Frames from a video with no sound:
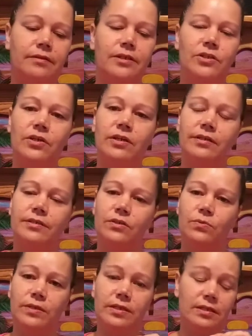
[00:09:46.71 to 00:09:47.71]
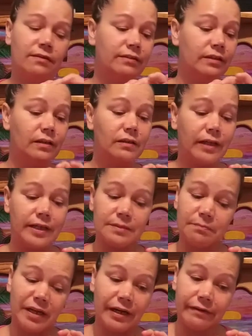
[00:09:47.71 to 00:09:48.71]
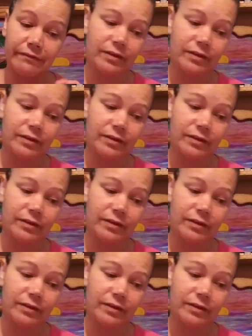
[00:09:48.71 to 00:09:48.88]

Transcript: Because you can squeeze every little last bit out